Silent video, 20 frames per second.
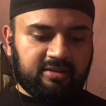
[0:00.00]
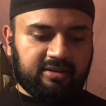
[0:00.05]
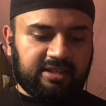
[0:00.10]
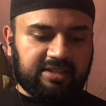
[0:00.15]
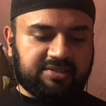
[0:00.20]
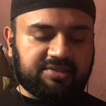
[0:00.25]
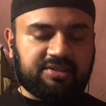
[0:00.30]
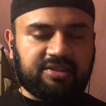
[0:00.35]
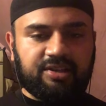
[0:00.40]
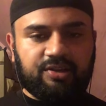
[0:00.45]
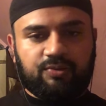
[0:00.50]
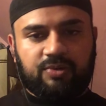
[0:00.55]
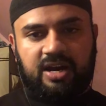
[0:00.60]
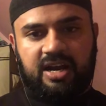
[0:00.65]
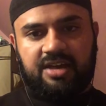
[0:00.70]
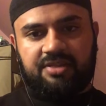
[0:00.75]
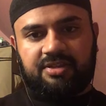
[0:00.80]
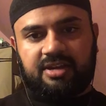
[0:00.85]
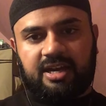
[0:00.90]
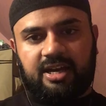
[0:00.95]
That's the
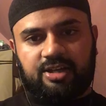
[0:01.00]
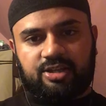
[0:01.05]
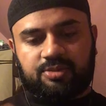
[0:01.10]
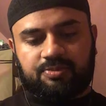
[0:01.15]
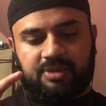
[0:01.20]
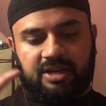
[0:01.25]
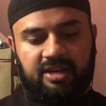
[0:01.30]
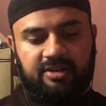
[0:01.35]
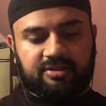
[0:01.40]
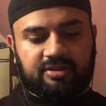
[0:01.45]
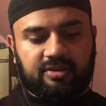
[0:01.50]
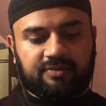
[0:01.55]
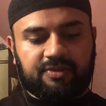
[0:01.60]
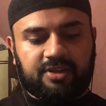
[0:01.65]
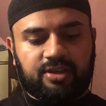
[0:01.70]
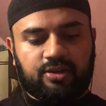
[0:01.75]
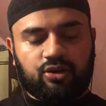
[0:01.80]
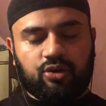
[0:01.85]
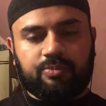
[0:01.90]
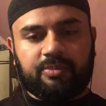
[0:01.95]
wrath aspect of
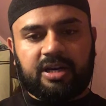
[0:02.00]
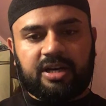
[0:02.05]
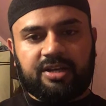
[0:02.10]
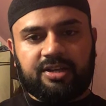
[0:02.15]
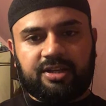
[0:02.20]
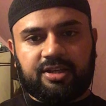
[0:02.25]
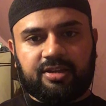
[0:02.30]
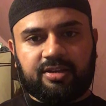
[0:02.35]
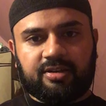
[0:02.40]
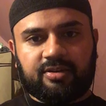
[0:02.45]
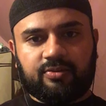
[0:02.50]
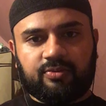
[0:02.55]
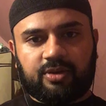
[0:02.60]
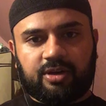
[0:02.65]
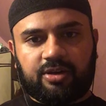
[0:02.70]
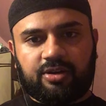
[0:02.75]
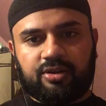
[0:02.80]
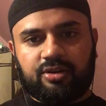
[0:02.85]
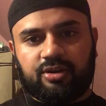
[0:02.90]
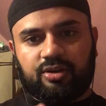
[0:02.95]
the Almighty,
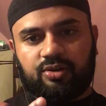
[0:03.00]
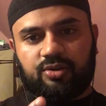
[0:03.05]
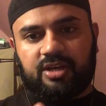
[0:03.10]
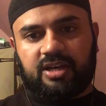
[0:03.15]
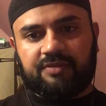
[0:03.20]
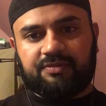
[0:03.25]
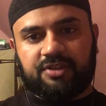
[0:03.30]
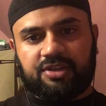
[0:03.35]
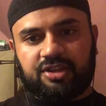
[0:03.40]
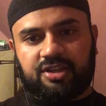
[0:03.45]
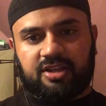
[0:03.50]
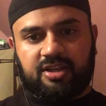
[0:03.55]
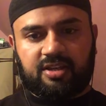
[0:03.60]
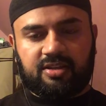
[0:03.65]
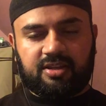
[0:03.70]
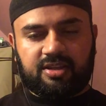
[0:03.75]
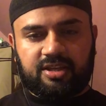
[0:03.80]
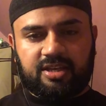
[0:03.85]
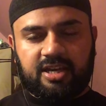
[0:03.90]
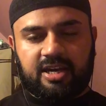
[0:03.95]
where, you know, you have the yin
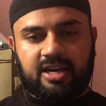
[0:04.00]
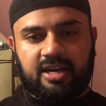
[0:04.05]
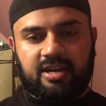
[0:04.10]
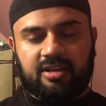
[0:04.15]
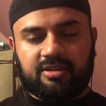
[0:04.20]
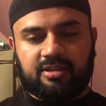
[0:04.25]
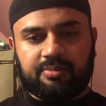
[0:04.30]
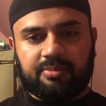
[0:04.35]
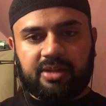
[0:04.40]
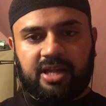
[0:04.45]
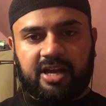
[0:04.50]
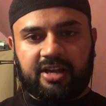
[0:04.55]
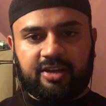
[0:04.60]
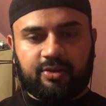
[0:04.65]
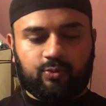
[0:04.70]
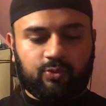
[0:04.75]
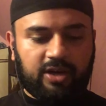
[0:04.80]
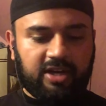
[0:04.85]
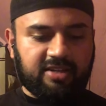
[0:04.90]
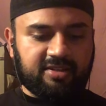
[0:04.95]
and the yang, the black
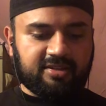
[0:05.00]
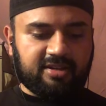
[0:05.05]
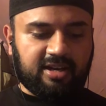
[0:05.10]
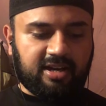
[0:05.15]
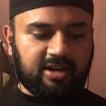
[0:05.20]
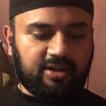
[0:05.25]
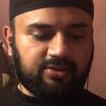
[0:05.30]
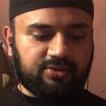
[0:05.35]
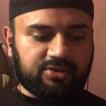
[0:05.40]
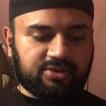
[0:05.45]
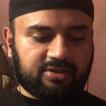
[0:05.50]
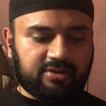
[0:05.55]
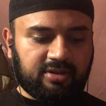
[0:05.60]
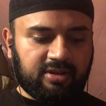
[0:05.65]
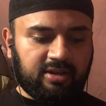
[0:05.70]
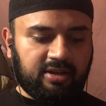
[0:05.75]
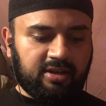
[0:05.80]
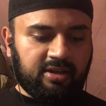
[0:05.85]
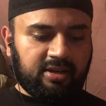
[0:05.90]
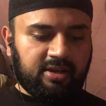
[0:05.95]
and white tiles.
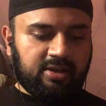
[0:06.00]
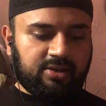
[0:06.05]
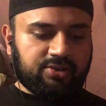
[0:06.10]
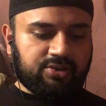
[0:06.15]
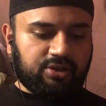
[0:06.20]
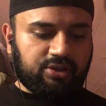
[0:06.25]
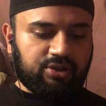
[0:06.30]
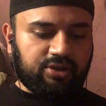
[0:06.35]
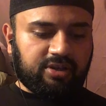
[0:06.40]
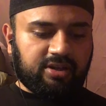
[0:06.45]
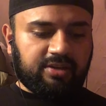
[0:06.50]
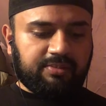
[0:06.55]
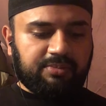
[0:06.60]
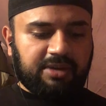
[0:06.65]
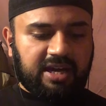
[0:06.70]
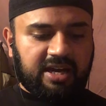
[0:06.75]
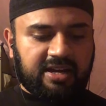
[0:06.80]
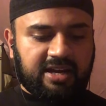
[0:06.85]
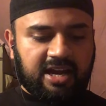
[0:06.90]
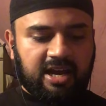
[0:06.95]
So good and
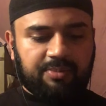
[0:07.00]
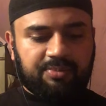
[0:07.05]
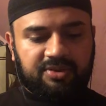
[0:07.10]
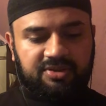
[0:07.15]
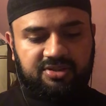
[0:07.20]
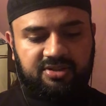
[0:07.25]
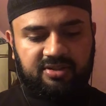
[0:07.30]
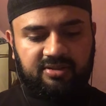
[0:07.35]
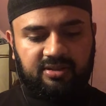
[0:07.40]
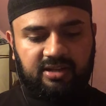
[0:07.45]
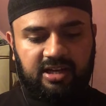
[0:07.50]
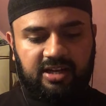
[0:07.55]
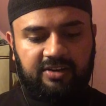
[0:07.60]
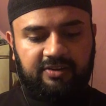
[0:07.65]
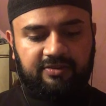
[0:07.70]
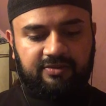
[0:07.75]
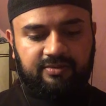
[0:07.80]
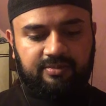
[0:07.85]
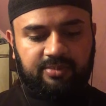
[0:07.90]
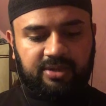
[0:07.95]
bad happens in
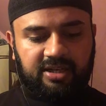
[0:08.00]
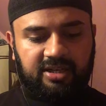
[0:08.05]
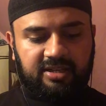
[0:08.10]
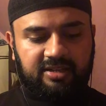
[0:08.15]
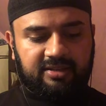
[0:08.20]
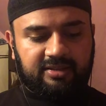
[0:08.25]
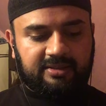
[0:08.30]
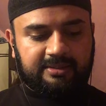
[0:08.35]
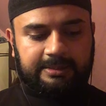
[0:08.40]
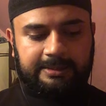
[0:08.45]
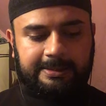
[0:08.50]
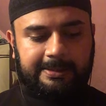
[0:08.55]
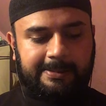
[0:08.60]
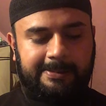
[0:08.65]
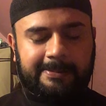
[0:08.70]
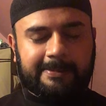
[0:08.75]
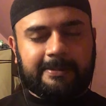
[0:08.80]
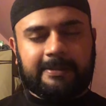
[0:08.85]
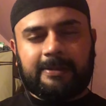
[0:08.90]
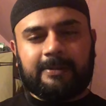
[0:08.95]
life, but
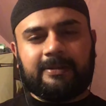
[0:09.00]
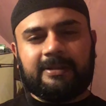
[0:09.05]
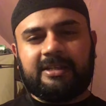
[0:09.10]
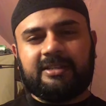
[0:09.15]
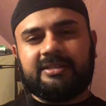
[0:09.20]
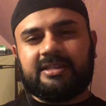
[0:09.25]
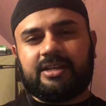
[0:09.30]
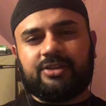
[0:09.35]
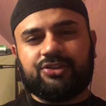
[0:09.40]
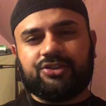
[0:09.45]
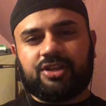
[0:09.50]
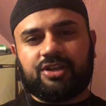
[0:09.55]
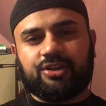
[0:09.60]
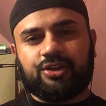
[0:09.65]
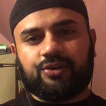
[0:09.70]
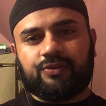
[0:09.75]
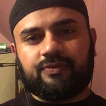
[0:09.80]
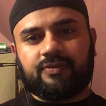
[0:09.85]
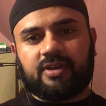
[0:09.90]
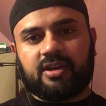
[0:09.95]
don't let that shake
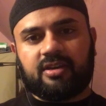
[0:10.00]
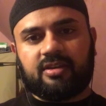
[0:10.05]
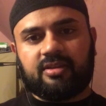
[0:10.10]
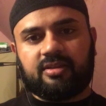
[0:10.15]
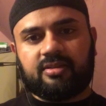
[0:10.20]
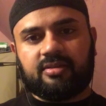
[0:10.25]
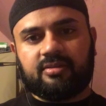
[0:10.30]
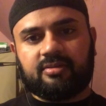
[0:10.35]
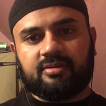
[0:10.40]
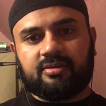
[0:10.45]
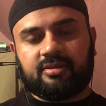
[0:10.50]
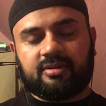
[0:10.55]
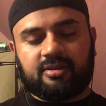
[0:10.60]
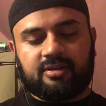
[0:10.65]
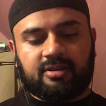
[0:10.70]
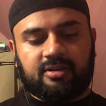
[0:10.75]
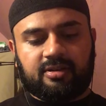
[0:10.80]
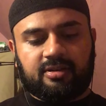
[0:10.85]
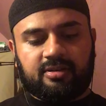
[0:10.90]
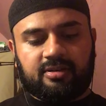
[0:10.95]
your faith.
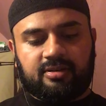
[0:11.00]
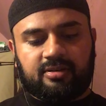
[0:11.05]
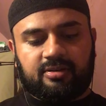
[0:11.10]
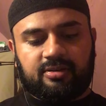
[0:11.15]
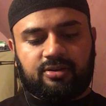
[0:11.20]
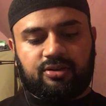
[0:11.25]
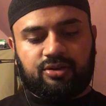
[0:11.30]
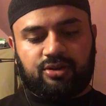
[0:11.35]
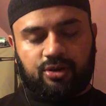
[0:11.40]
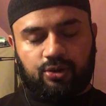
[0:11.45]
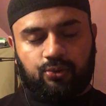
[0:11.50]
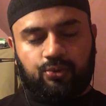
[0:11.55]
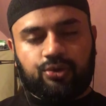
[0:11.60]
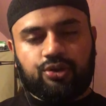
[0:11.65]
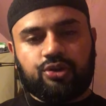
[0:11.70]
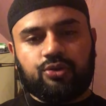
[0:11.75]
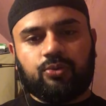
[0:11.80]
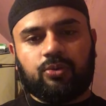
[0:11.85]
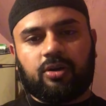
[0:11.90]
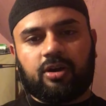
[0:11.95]
You know who
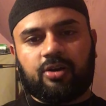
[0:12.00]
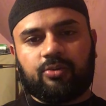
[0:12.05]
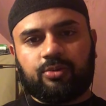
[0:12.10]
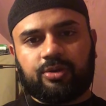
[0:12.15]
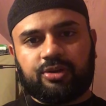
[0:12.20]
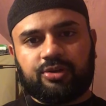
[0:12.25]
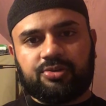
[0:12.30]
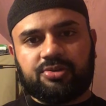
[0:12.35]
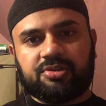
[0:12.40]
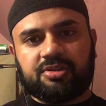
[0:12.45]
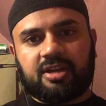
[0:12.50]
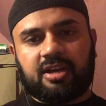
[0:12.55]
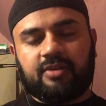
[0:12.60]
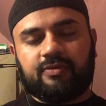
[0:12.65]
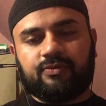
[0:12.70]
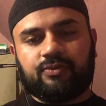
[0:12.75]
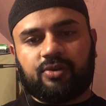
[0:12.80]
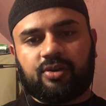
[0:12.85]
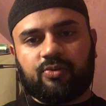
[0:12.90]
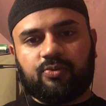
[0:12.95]
you are, what you
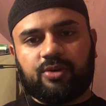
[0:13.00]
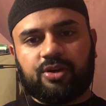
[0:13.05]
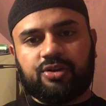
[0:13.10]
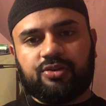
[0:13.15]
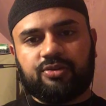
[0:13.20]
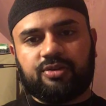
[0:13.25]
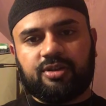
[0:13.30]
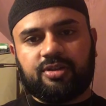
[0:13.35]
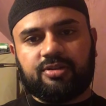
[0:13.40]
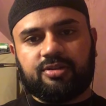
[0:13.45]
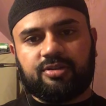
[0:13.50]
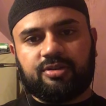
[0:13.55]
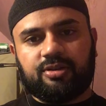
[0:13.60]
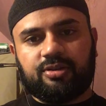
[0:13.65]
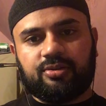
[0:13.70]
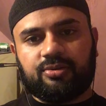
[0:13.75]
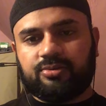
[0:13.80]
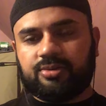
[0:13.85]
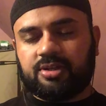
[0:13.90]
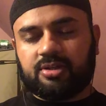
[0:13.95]
stand for, and what you need to
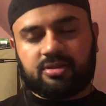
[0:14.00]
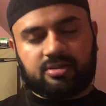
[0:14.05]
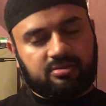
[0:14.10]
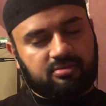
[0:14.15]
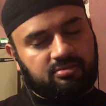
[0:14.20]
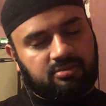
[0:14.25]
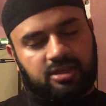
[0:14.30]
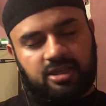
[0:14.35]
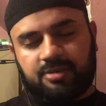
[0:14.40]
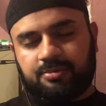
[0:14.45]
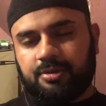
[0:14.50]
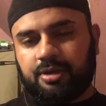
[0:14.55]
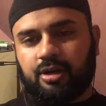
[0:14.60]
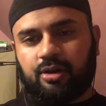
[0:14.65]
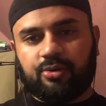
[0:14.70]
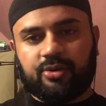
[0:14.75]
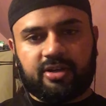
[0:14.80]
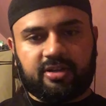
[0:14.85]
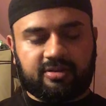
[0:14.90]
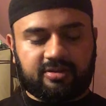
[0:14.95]
do. Just keep
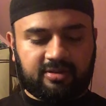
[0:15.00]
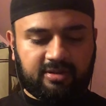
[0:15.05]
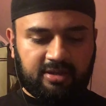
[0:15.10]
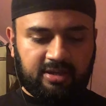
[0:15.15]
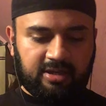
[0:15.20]
going.